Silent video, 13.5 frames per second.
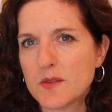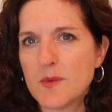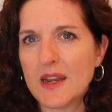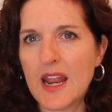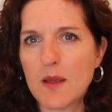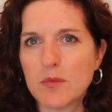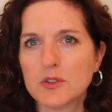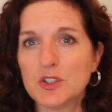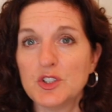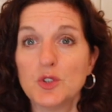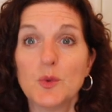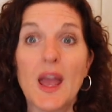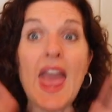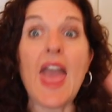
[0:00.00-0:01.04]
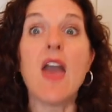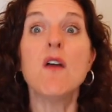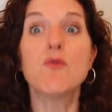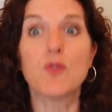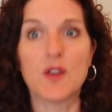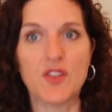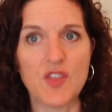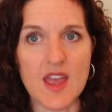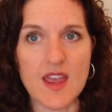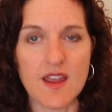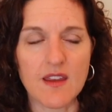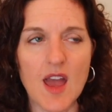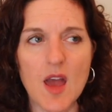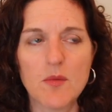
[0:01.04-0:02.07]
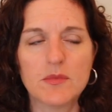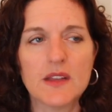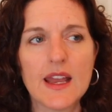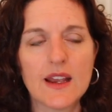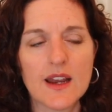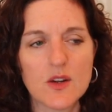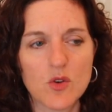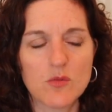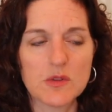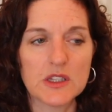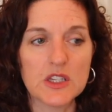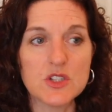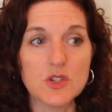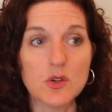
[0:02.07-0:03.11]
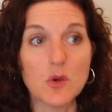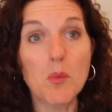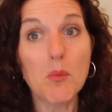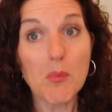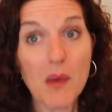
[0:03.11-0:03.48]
to being able to do everything like I normally do,